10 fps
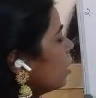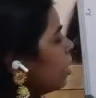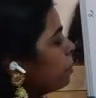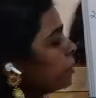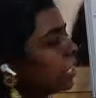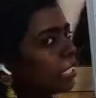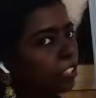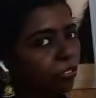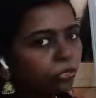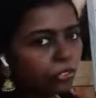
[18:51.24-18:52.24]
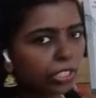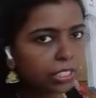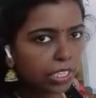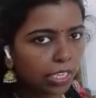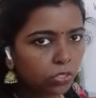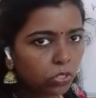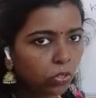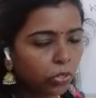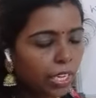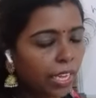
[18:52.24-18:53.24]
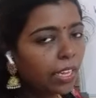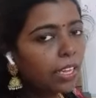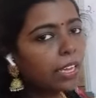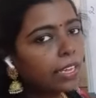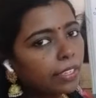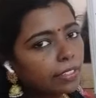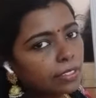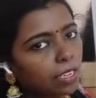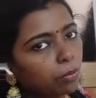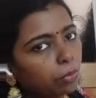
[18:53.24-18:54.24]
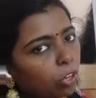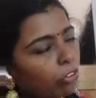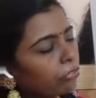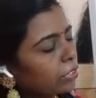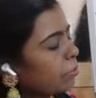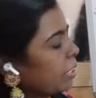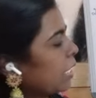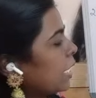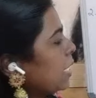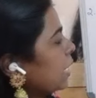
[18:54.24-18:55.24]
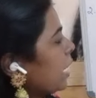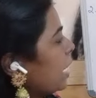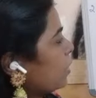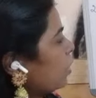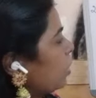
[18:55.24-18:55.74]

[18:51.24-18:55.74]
Burning of wood is also an example of chemical reaction.